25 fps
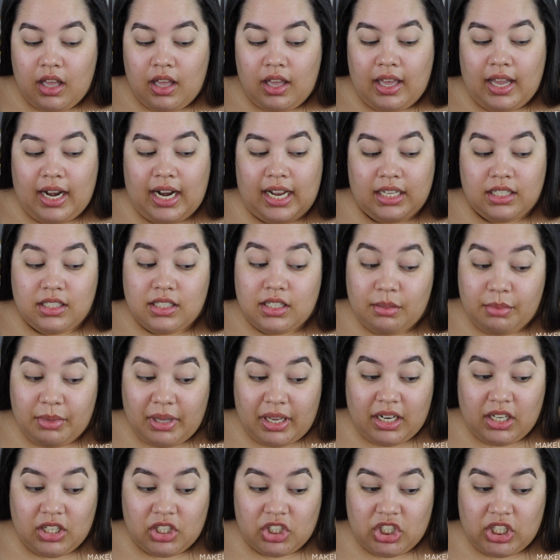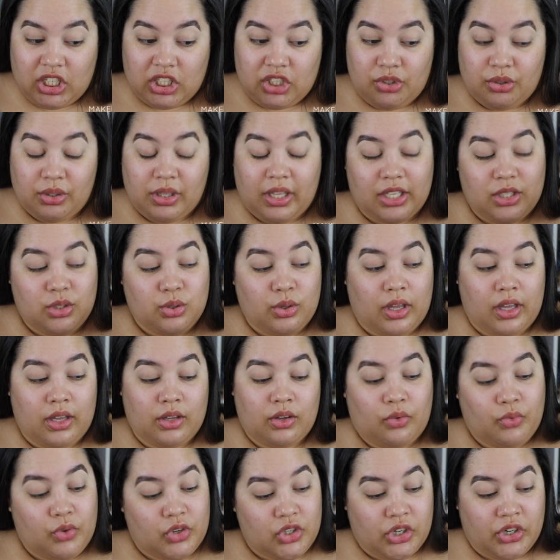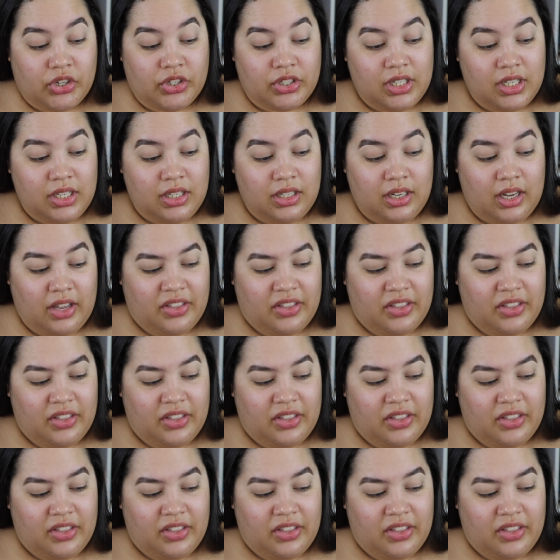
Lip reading: and I ended up getting a shade too light, so I returned it,